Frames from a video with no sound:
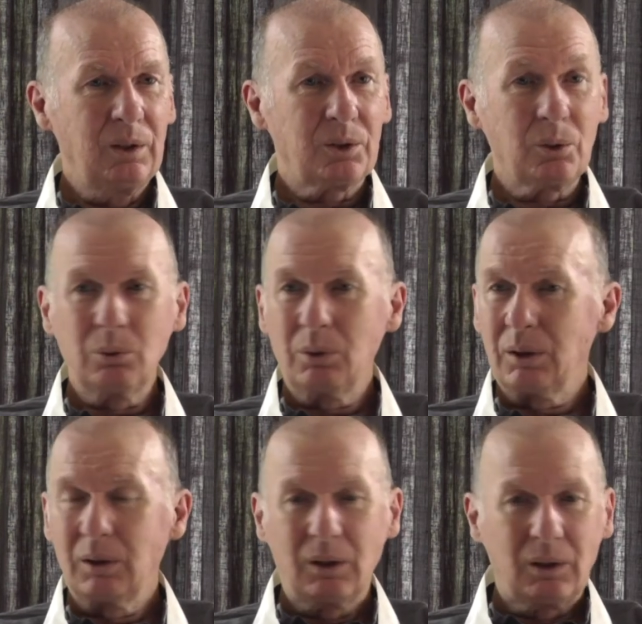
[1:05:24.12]

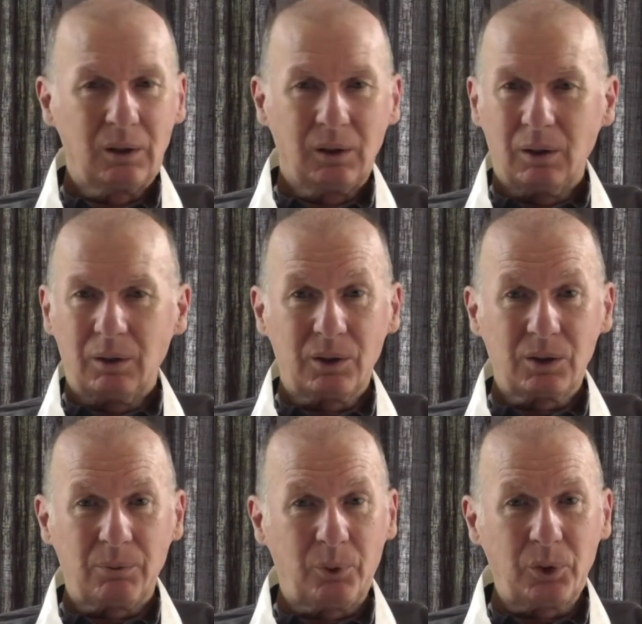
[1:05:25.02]
So
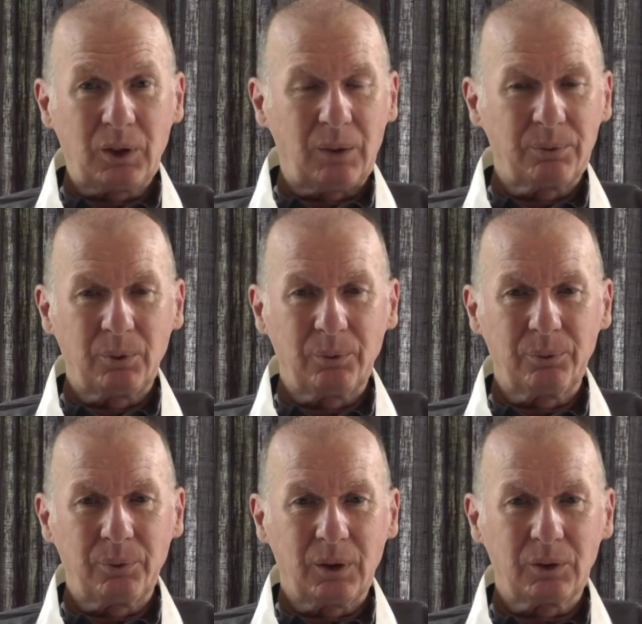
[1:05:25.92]
there's a photograph
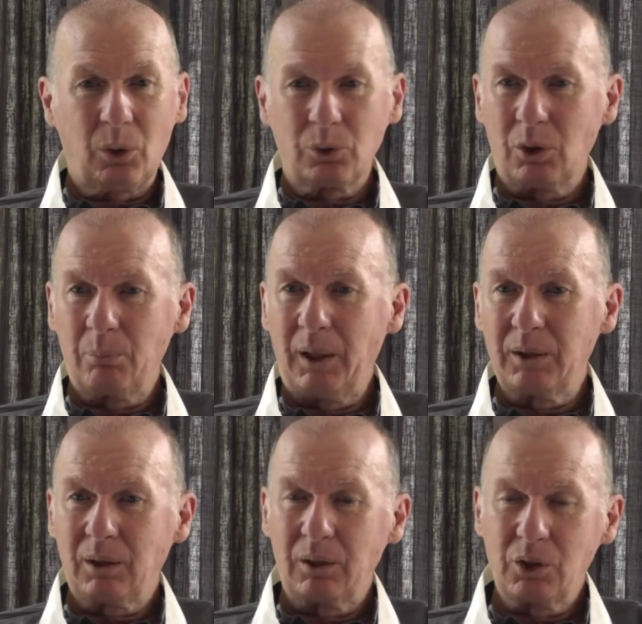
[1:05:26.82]
of Dr.
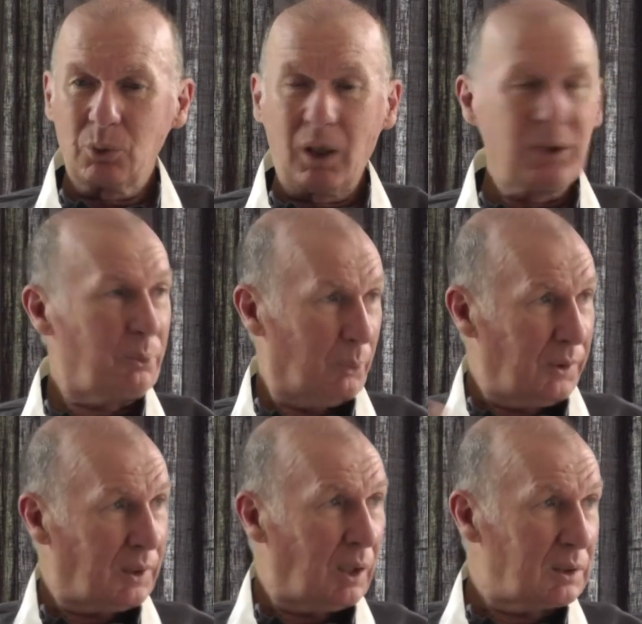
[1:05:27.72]
Ambedkar and his wife
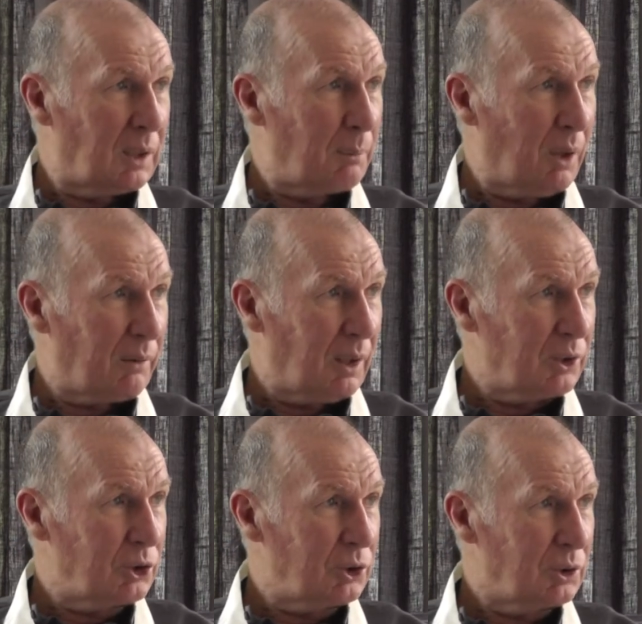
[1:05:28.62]
with Gadge
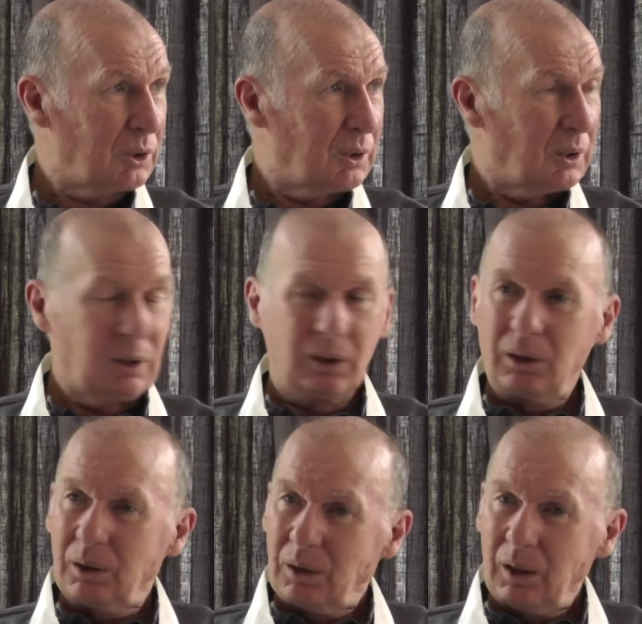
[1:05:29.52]
Maharaj
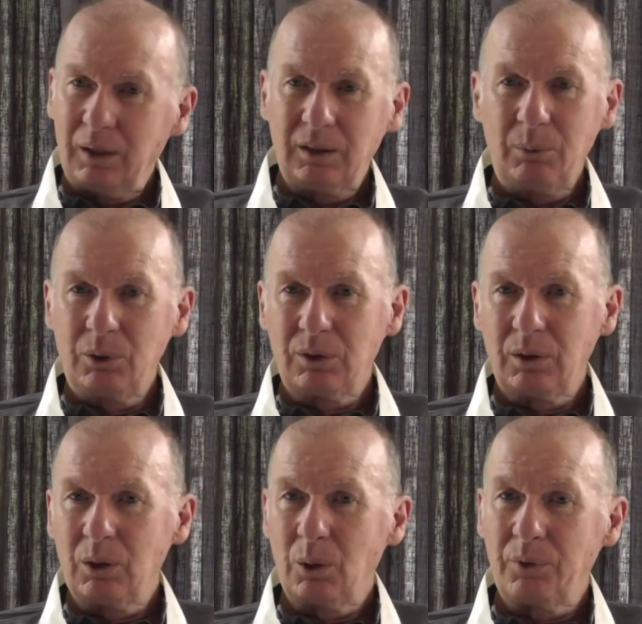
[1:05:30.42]
and he would,
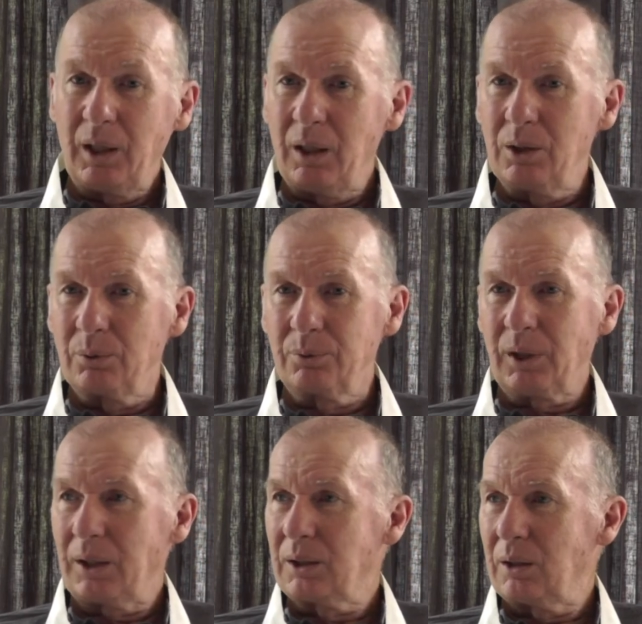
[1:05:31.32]
you know, if he heard of
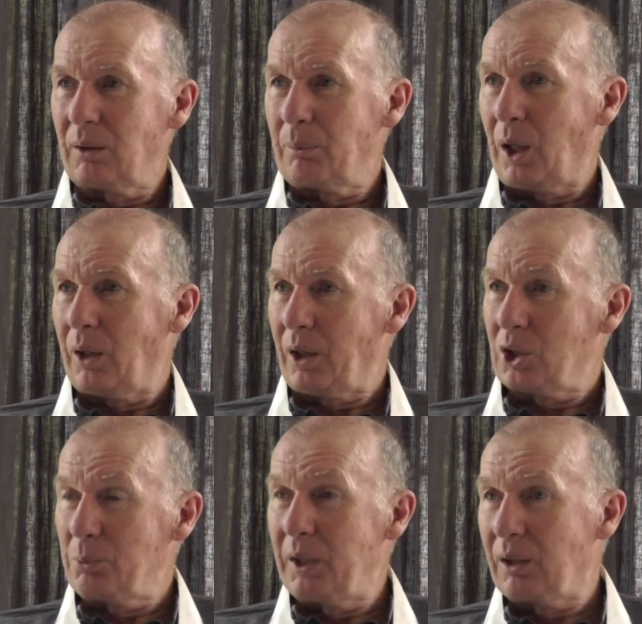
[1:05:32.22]
Gadge
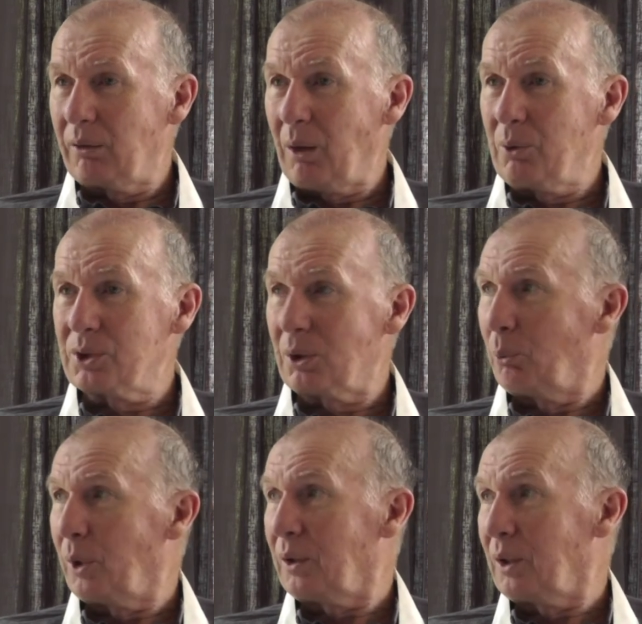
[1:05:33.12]
Maharaj being around
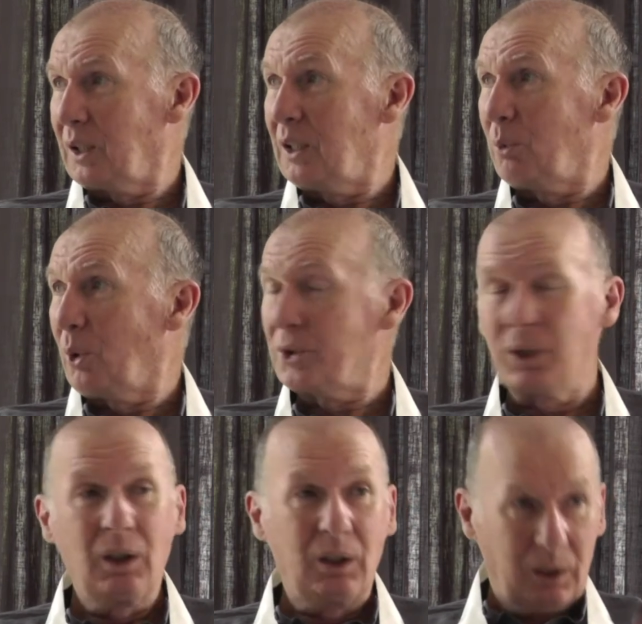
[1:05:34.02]
somewhere that he
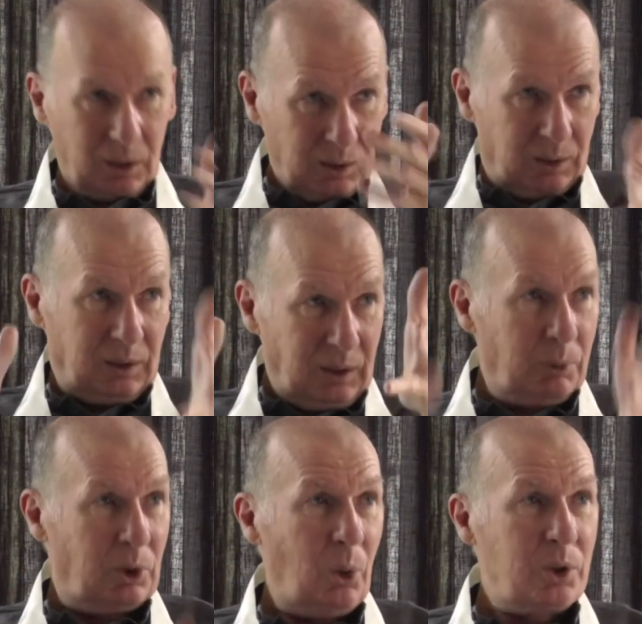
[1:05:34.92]
was, he
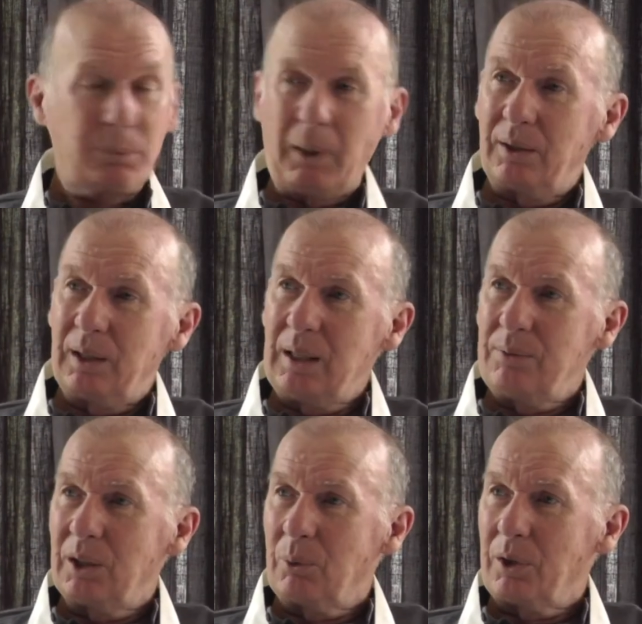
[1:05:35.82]
would go and spend the
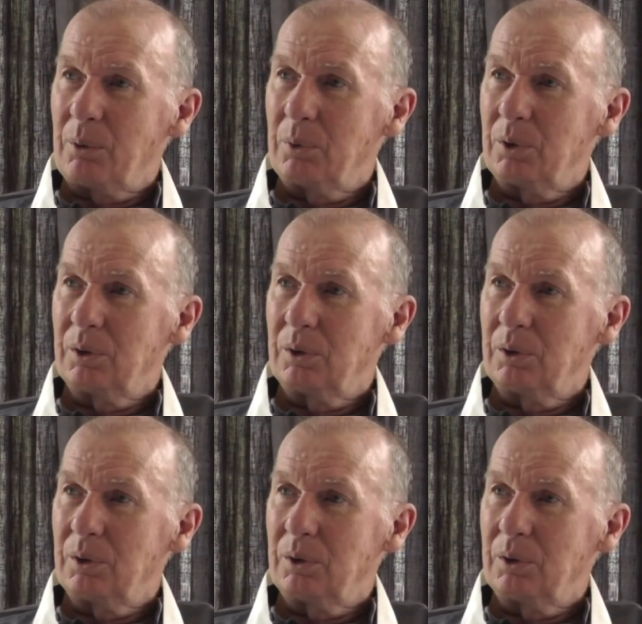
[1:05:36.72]
evening with him.